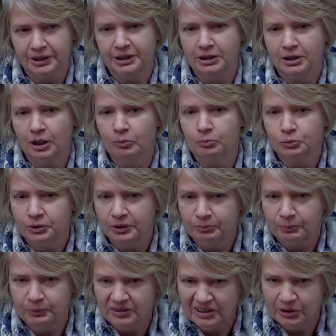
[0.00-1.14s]
Well,
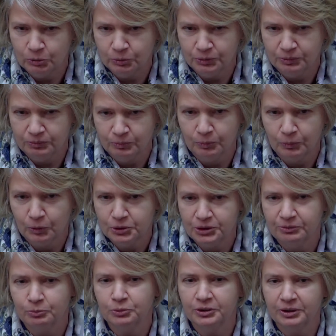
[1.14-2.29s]
another question
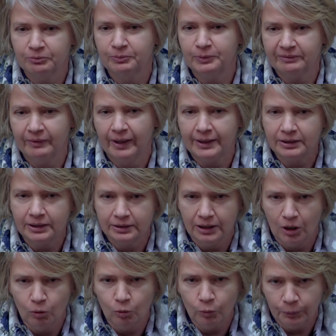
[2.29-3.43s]
is then, if
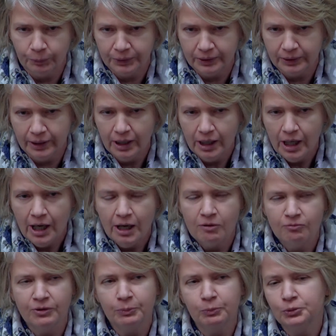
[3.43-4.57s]
there is a
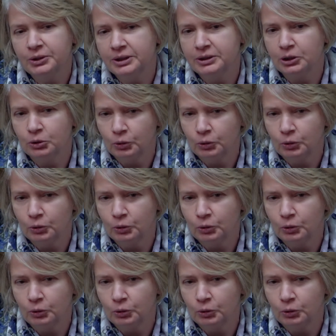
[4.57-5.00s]
country,